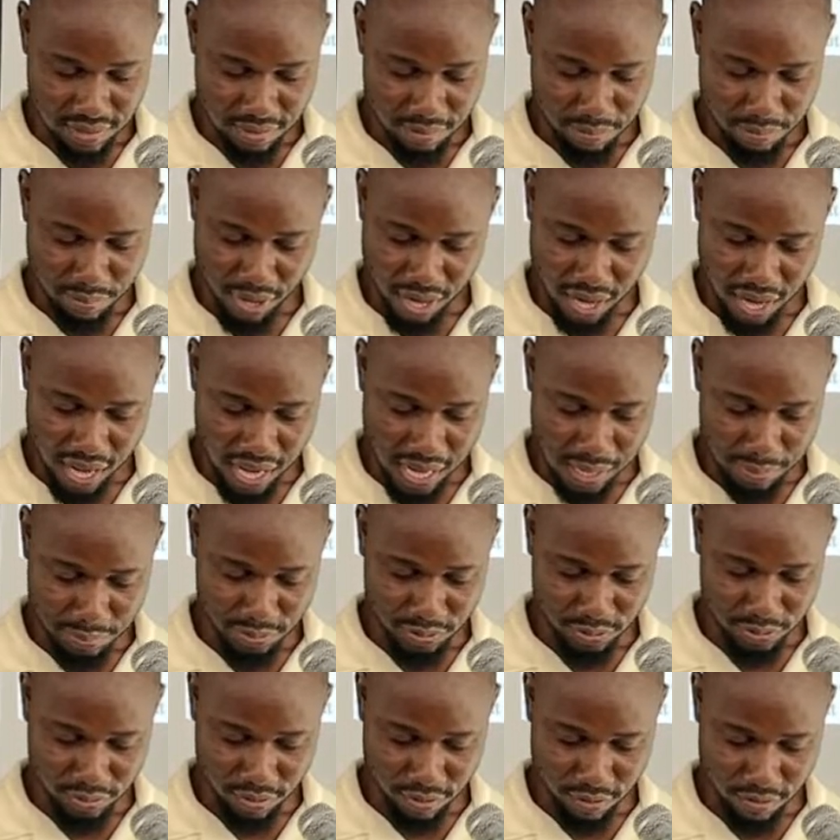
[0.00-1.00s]

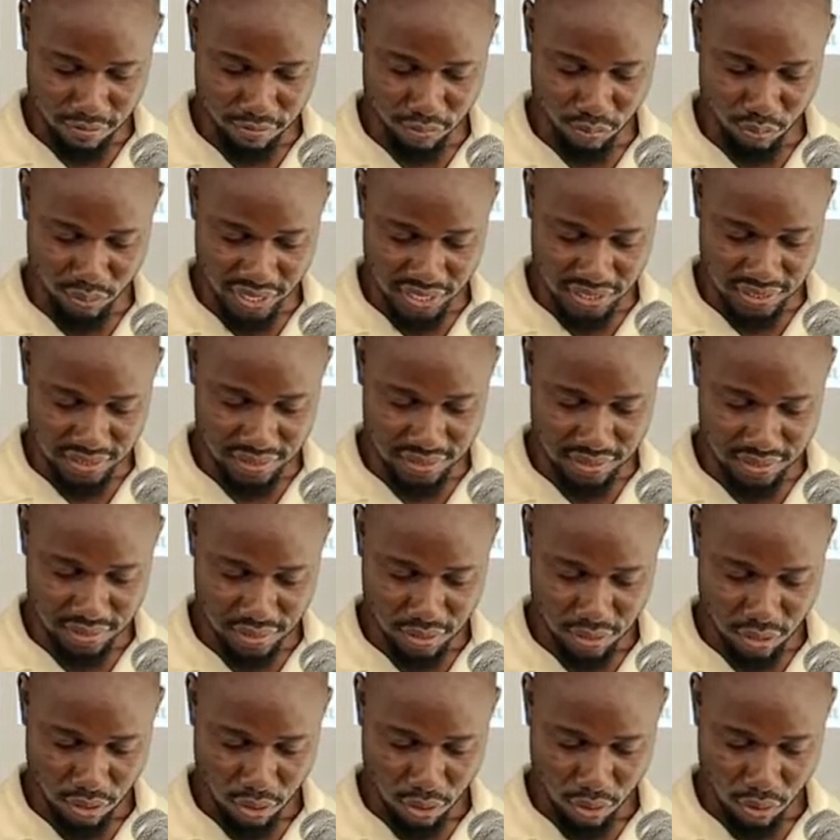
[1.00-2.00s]
perhaps of wheat
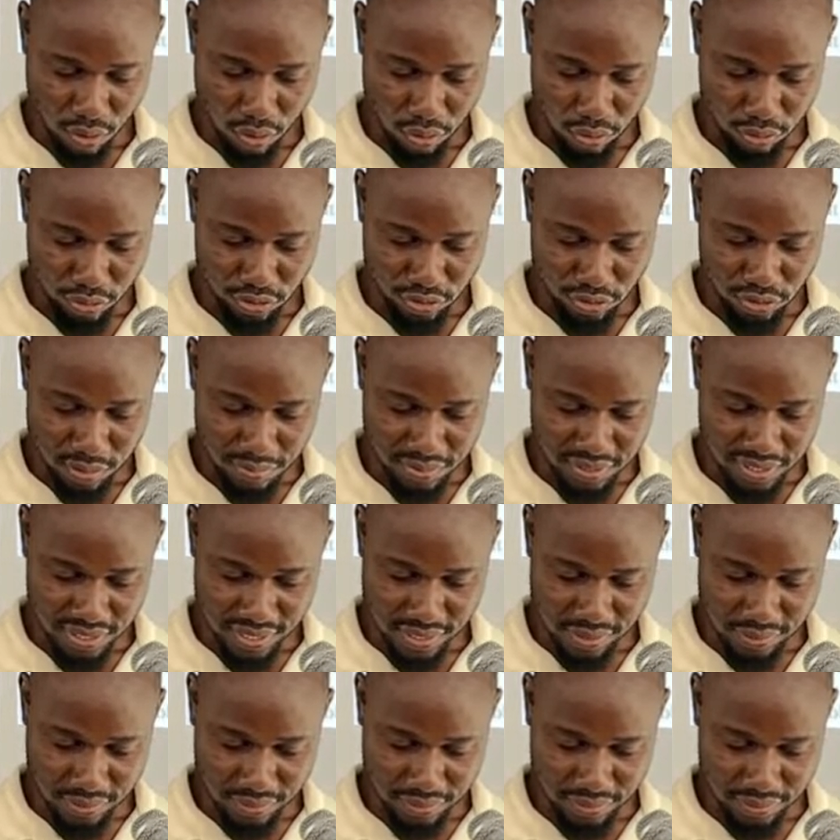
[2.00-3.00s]
or something
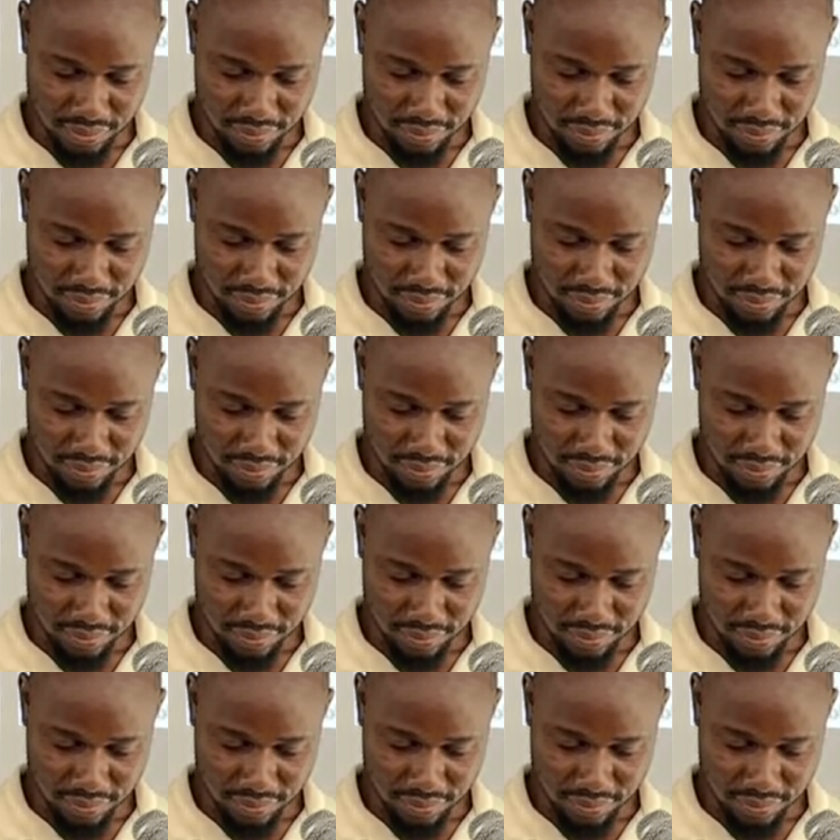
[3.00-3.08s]
else.